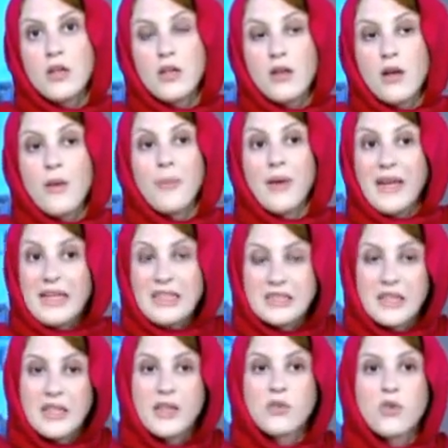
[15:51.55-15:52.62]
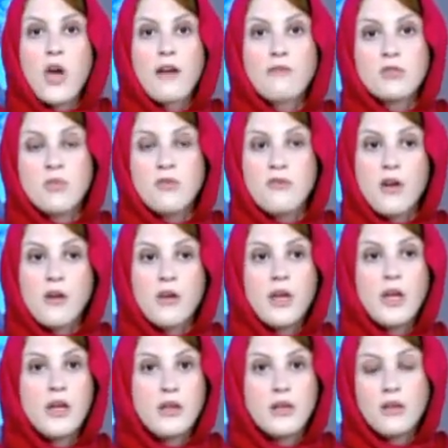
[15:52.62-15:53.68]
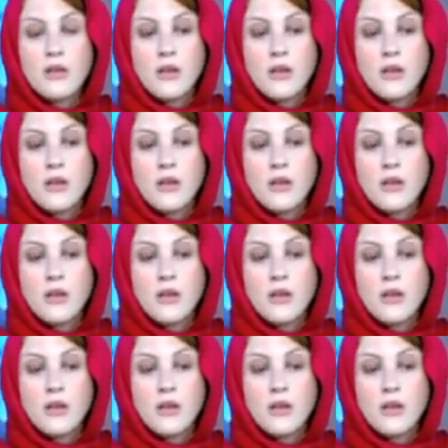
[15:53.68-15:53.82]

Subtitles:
appeasing, and you have to be very